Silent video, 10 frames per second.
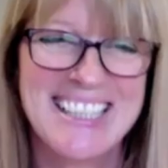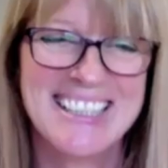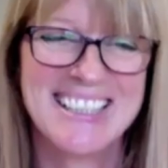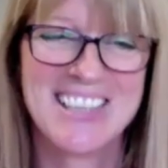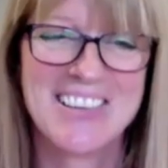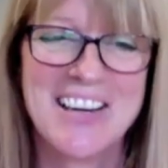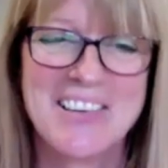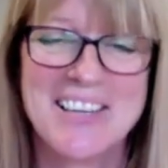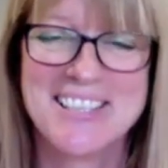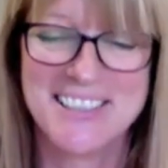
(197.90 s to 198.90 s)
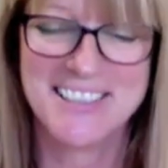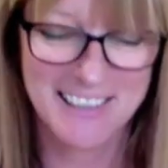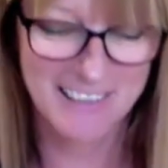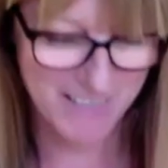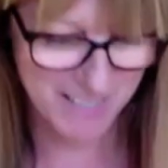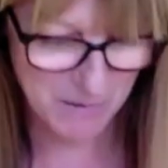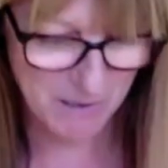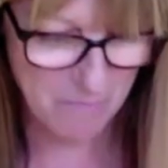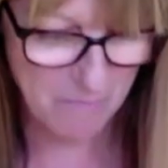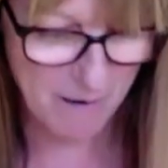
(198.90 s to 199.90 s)
yeah great question i love this
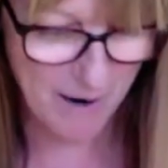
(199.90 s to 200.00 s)
one